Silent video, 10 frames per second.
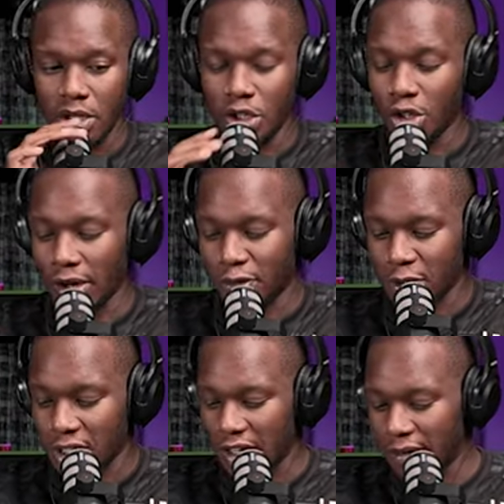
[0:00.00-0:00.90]
You don't have to
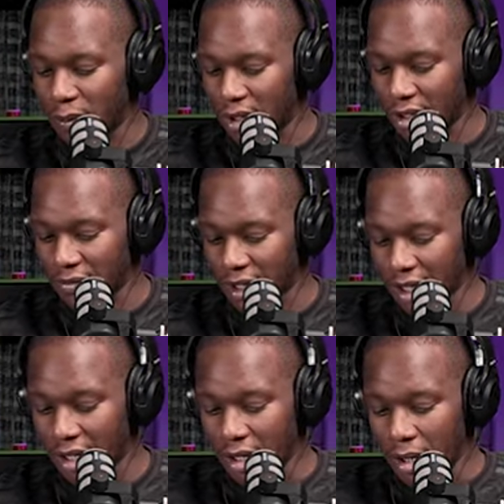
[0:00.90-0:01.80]
force a Liverpool
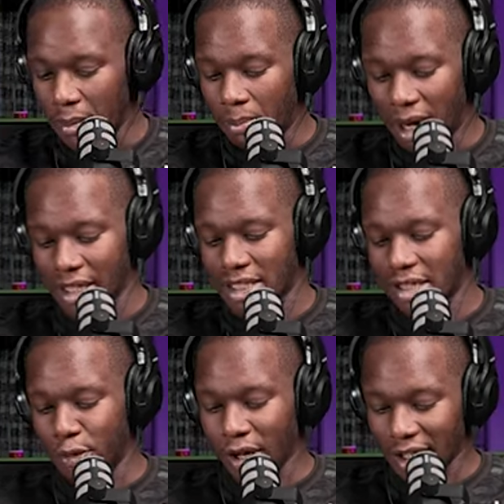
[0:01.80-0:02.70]
defender. But
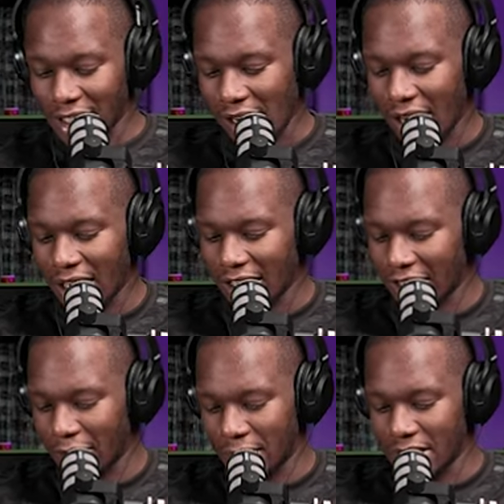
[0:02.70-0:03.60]
if you can get Haaland and
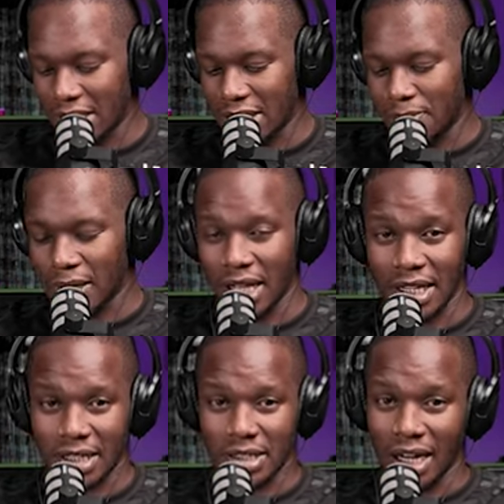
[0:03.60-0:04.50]
another Man City player,
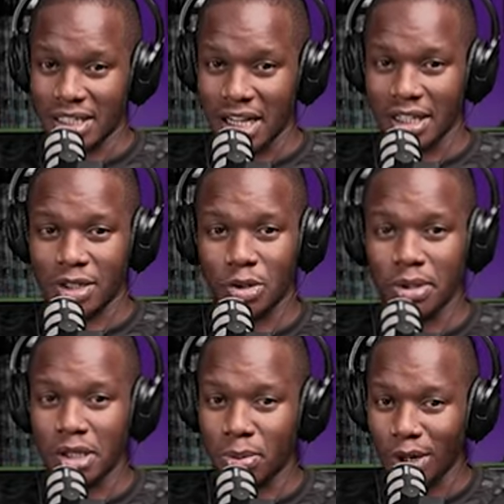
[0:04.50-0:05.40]
that attacker, that could be
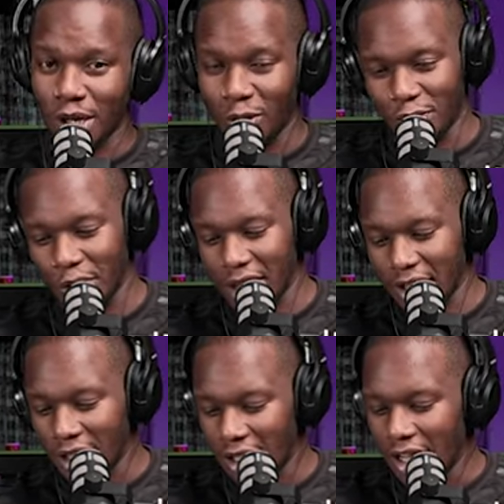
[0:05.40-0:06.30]
De Bruyne or
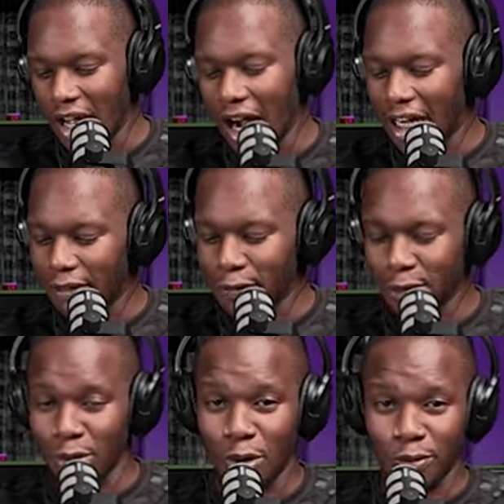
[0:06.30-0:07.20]
Foden. Alafu,
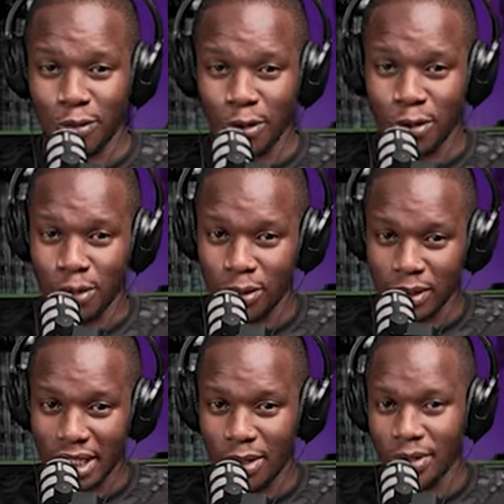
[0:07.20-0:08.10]
you go for
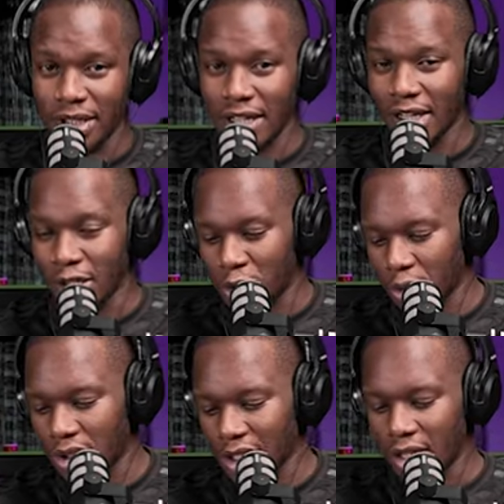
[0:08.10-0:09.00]
Darwin and
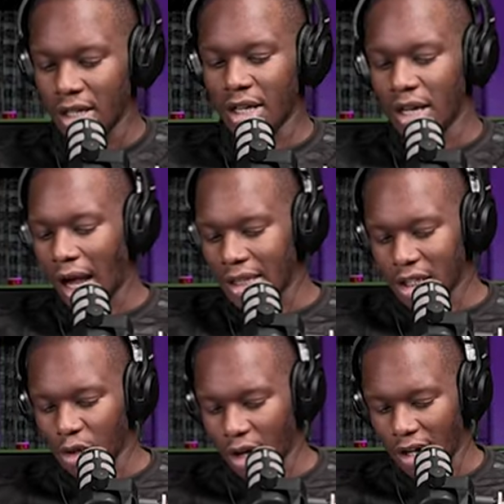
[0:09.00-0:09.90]
Jota. I
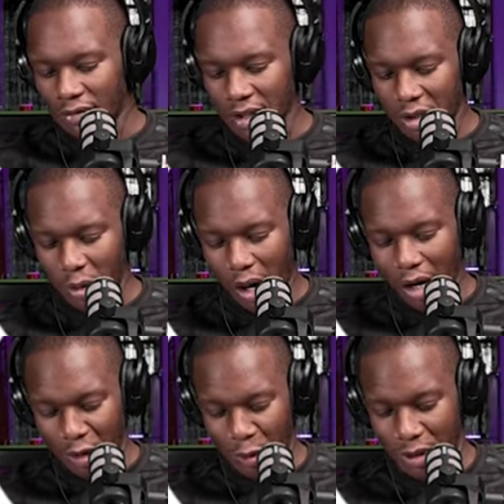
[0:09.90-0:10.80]
think you're covered. You
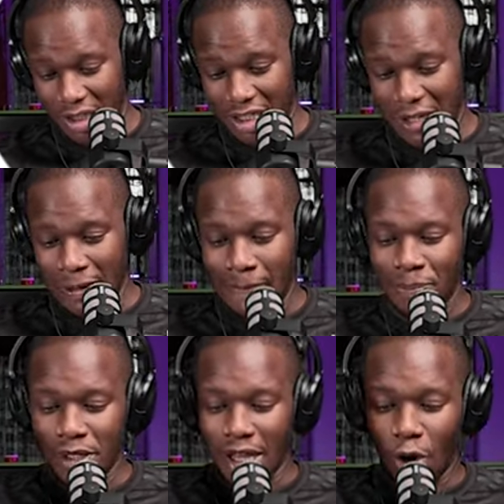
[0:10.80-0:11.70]
are good.
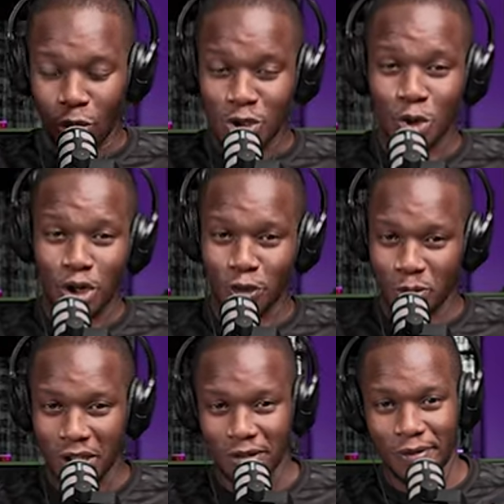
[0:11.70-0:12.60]
Also, you don't have to
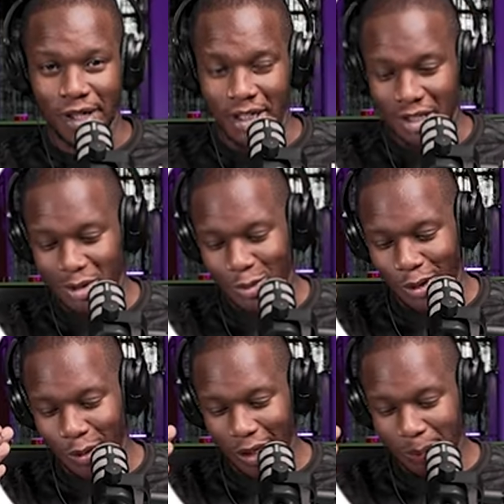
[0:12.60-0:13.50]
play the free hit this
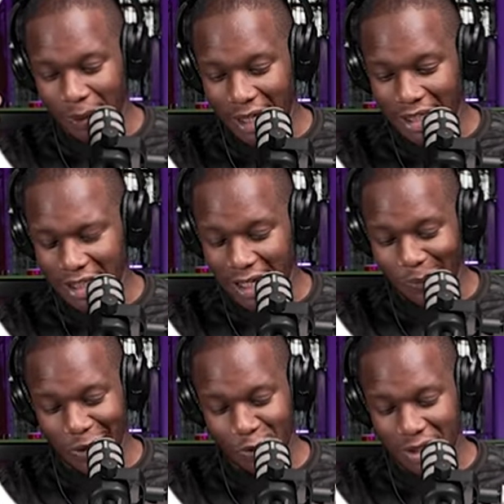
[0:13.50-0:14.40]
week. You can play it in game
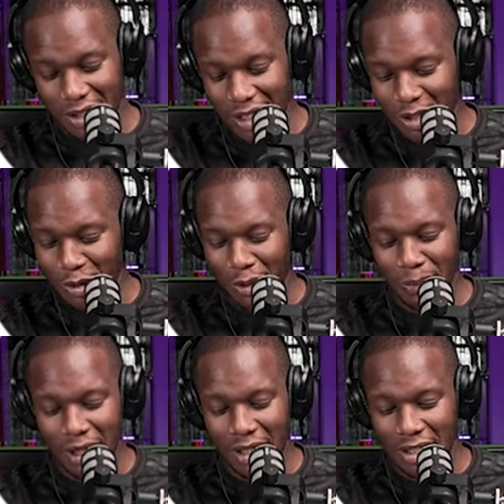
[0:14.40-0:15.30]
week 26. You can
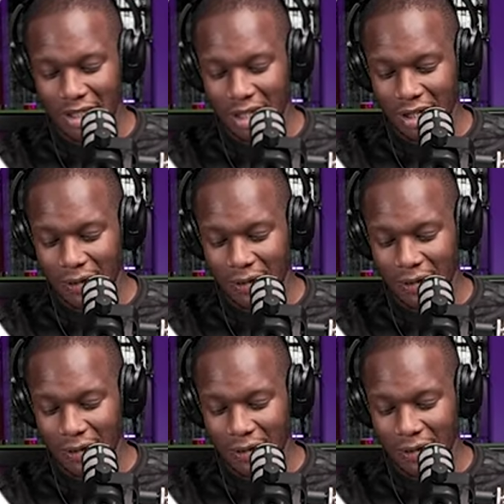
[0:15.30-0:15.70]
play it